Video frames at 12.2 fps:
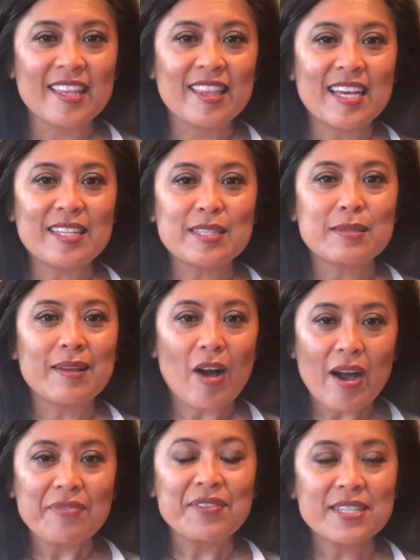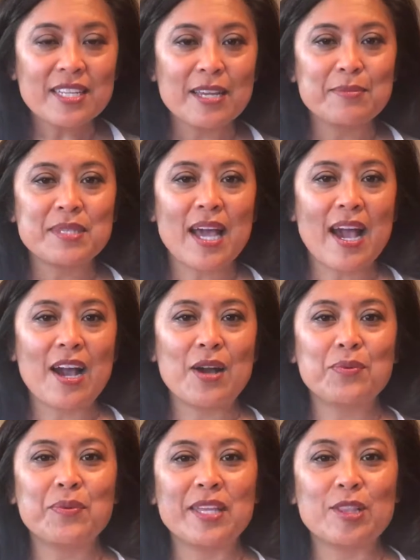Like that's oftentimes
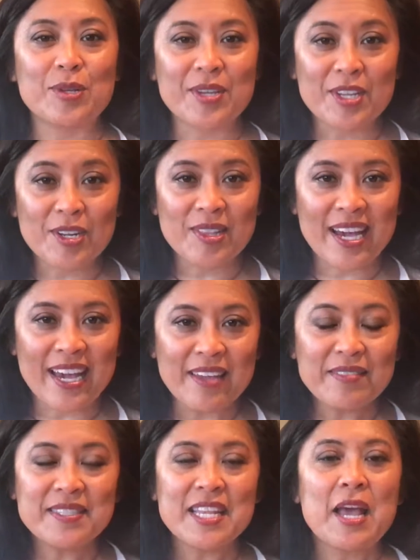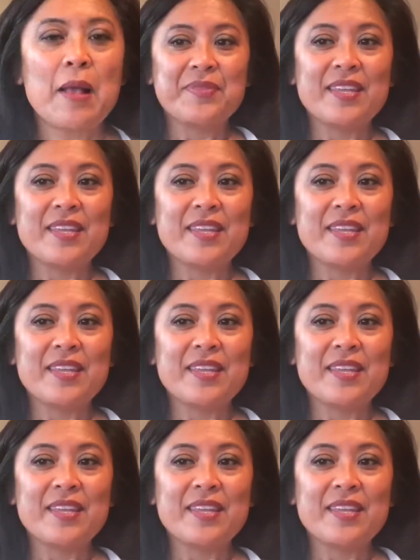how we look at our lives.